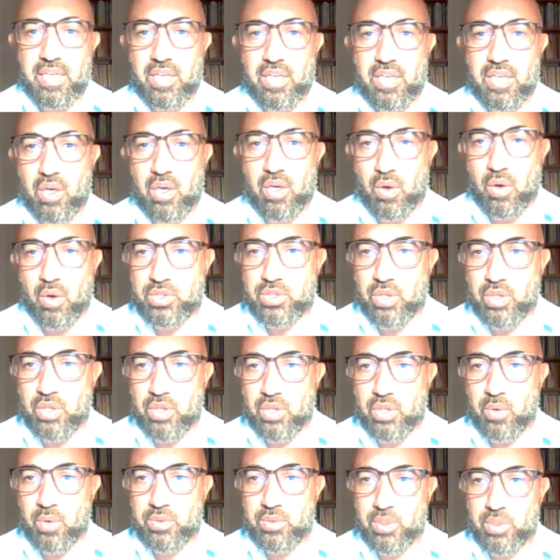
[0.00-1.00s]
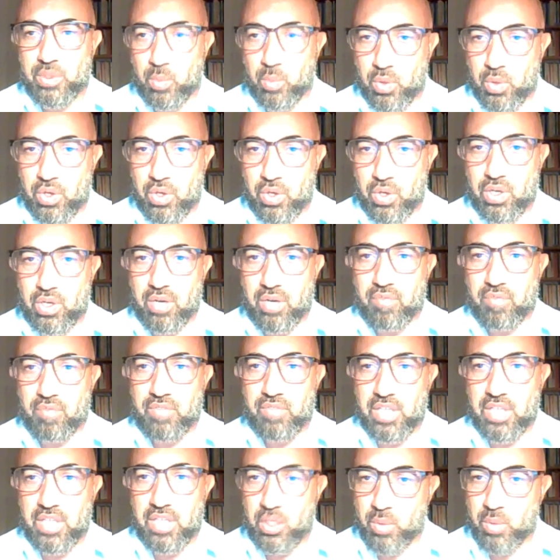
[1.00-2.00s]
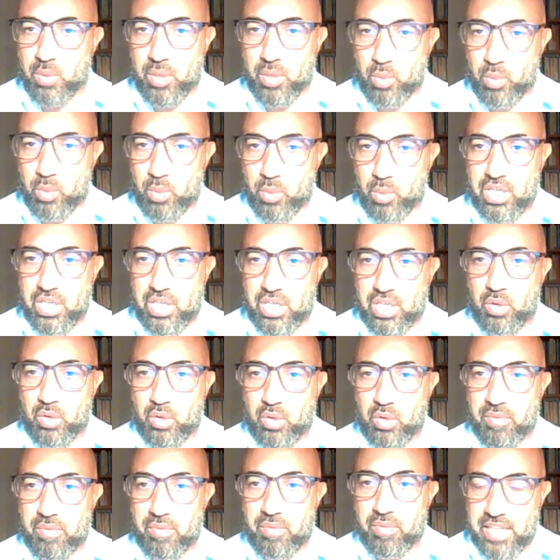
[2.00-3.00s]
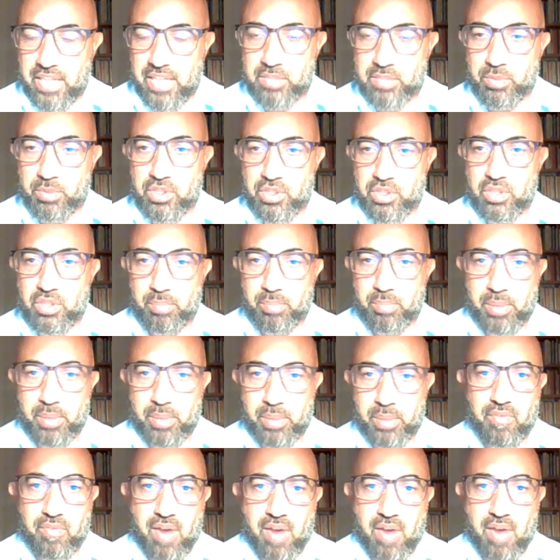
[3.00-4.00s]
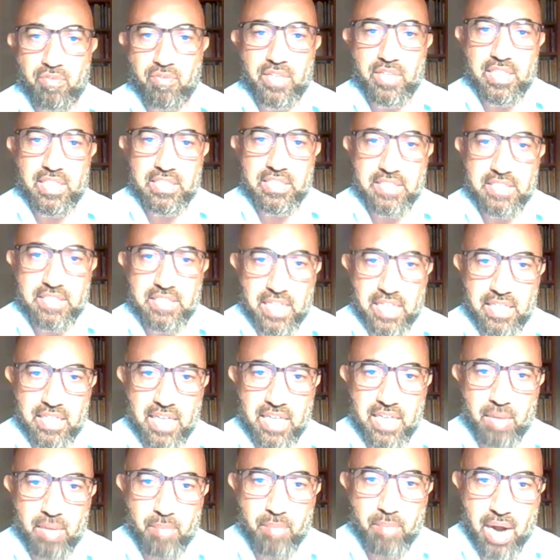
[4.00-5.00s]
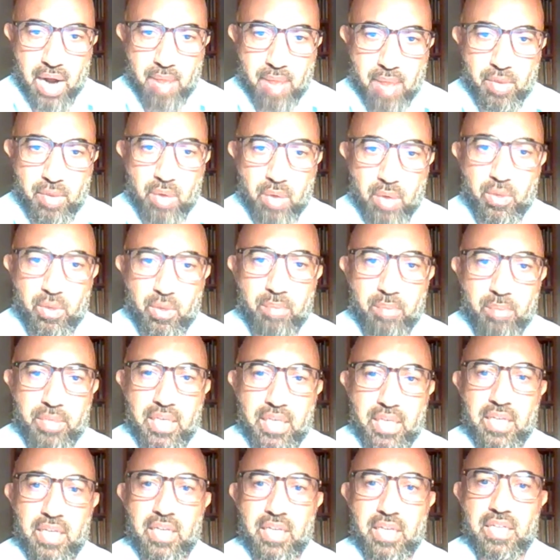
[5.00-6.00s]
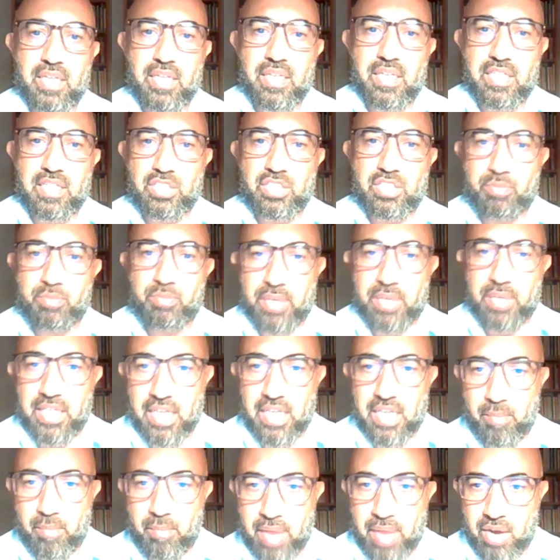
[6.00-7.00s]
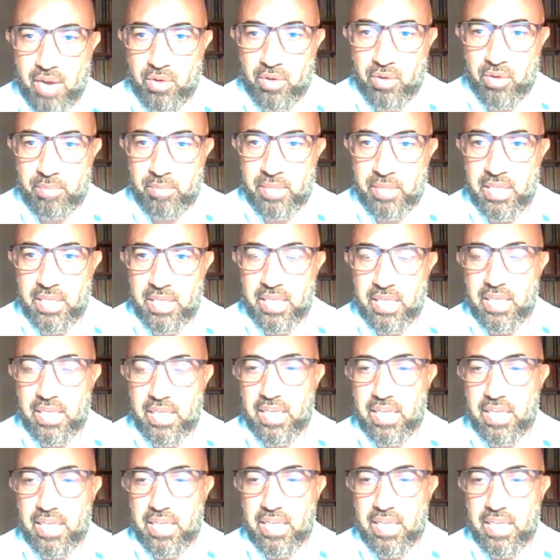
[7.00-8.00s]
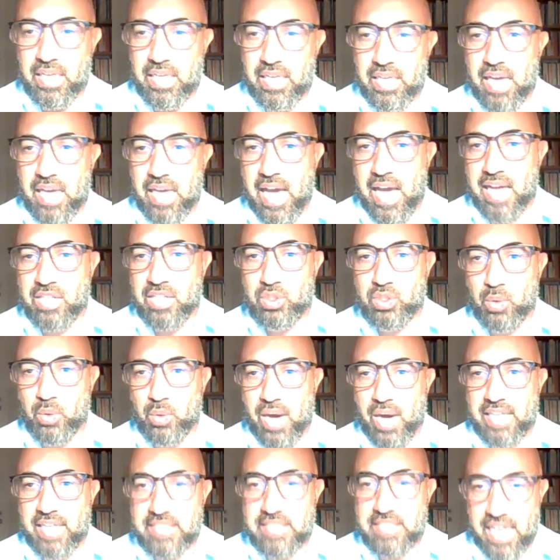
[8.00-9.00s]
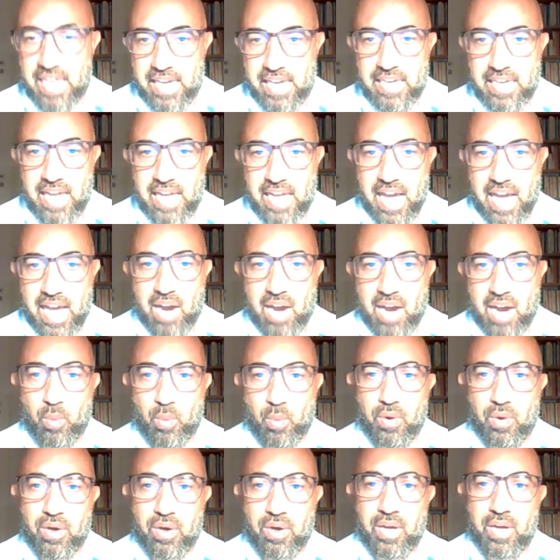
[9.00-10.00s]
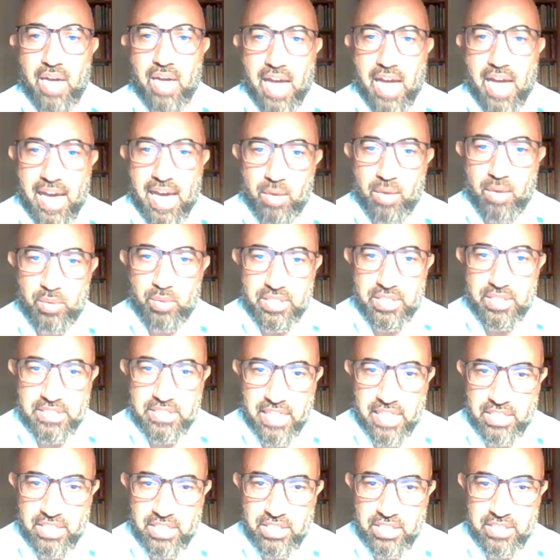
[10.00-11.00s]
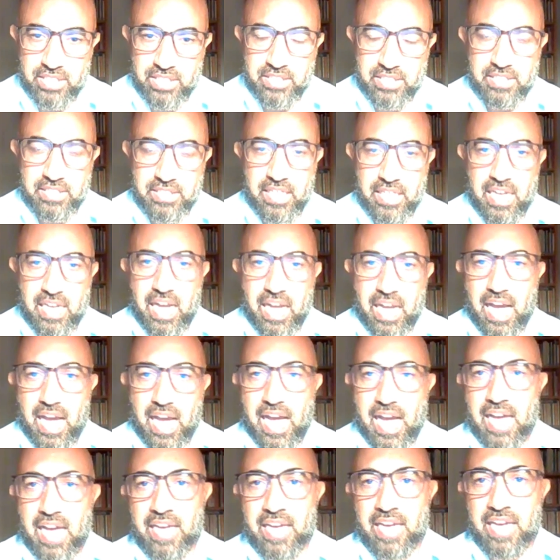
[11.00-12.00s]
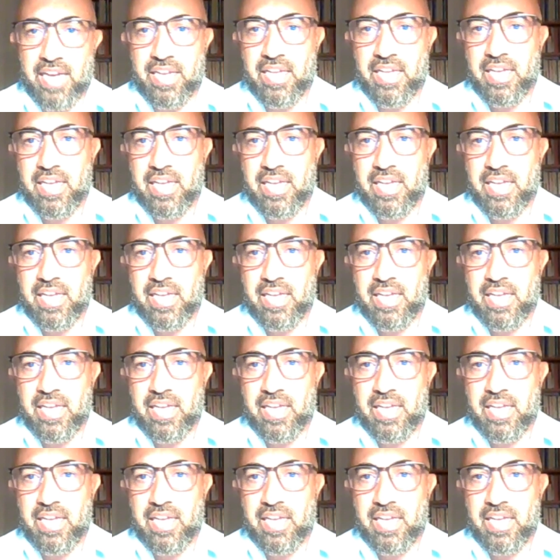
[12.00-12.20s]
also the work of the UN Working Group of Experts on People of African Descent that Barbara will be speaking about, and to attend our annual sessions. And